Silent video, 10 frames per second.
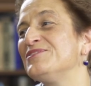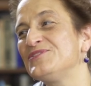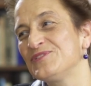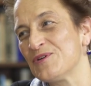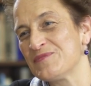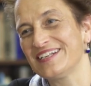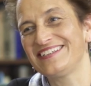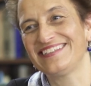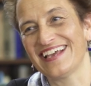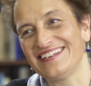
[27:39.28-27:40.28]
you so
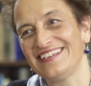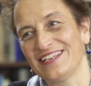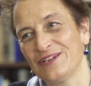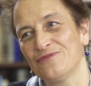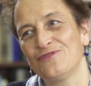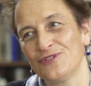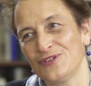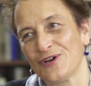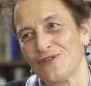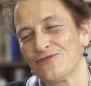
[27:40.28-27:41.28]
much, Sandy and
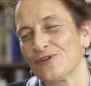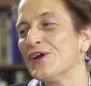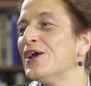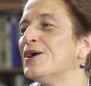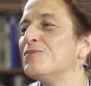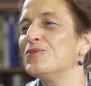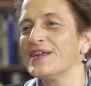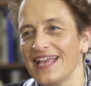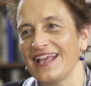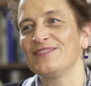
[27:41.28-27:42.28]
Nomfundo, for
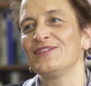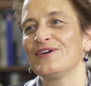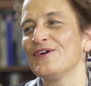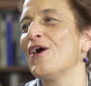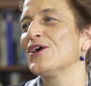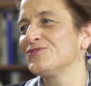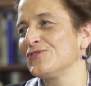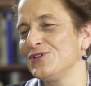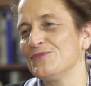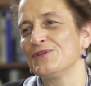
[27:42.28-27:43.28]
bringing the
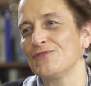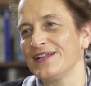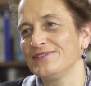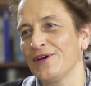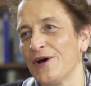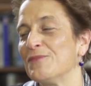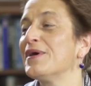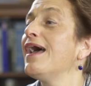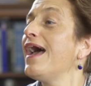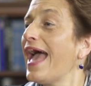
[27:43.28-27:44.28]
Oxford Human Rights
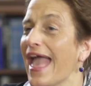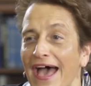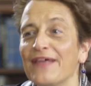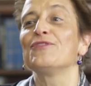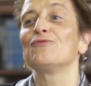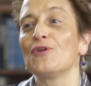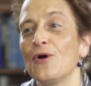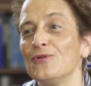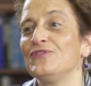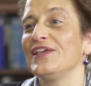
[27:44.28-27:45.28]
Hub and the
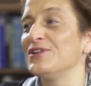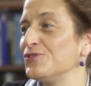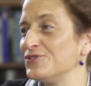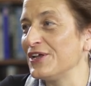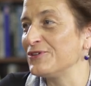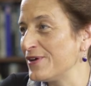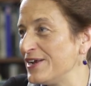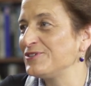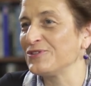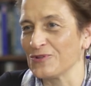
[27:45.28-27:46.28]
Rhodes
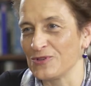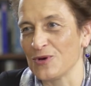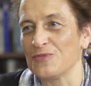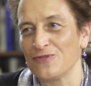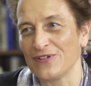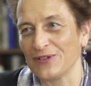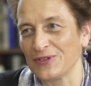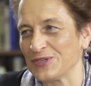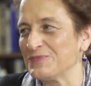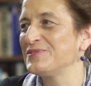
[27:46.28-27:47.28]
Intergenerational Global
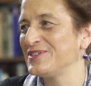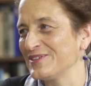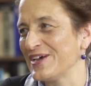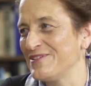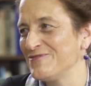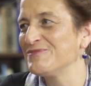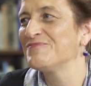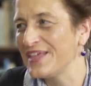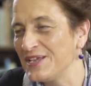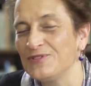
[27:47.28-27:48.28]
Fellowship to life.
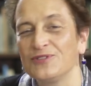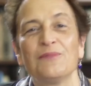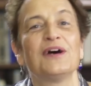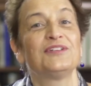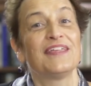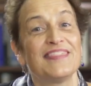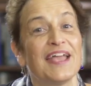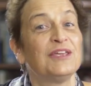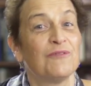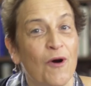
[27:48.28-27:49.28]
Thank you so much, and
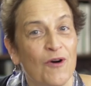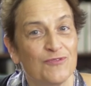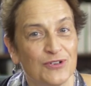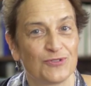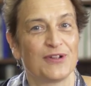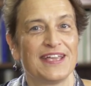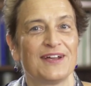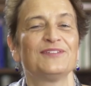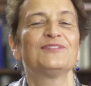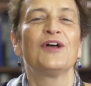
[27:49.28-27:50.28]
thank you all for
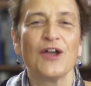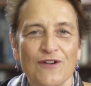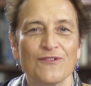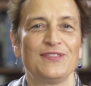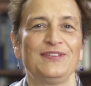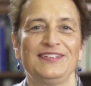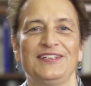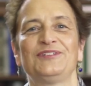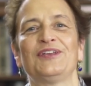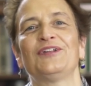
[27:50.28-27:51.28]
joining us for this
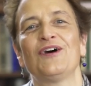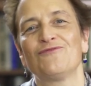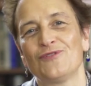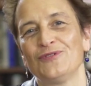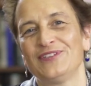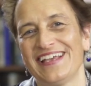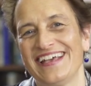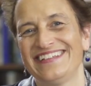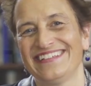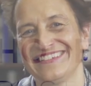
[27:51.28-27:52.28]
edition of Rhodes Ahead.